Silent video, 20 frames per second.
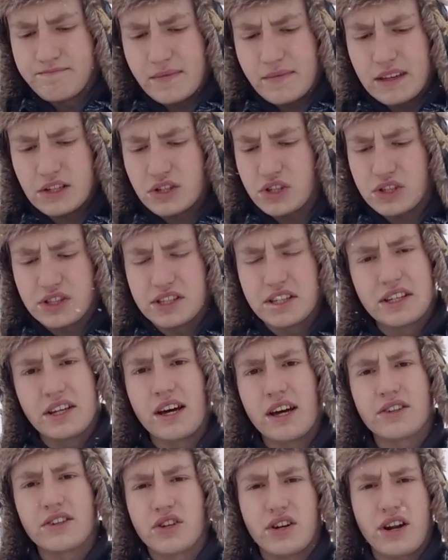It just did
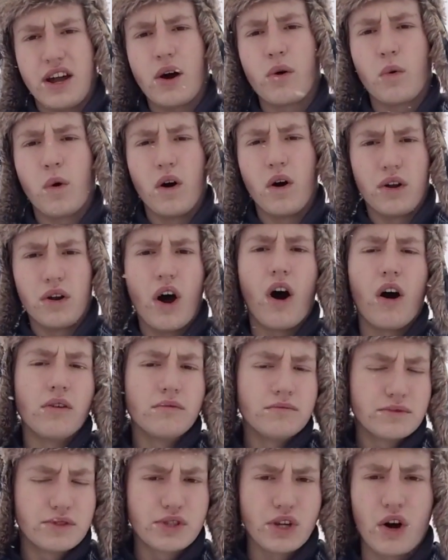not turn out well at all.
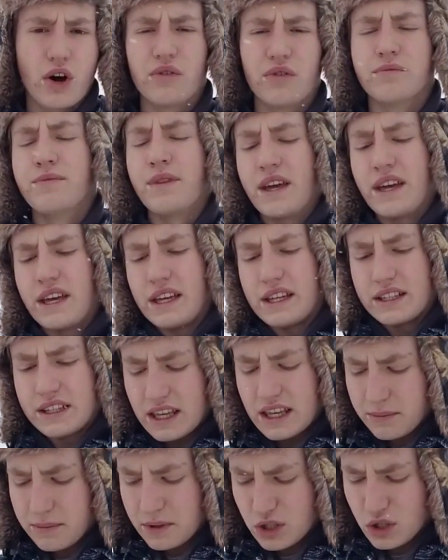So to
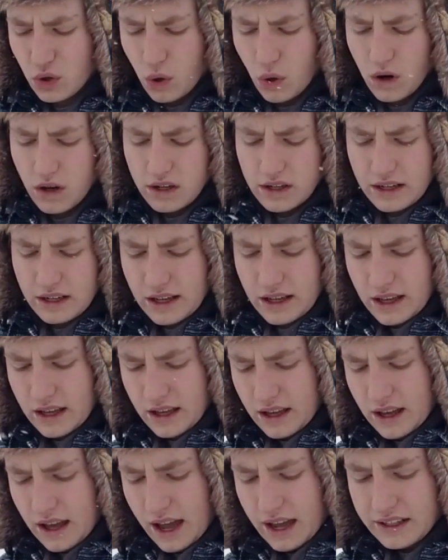keep it short,
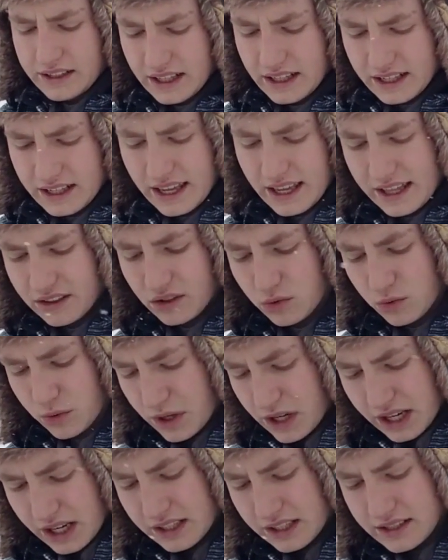I did get the
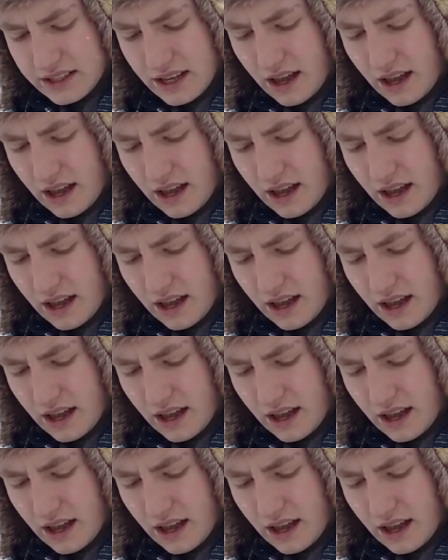readings.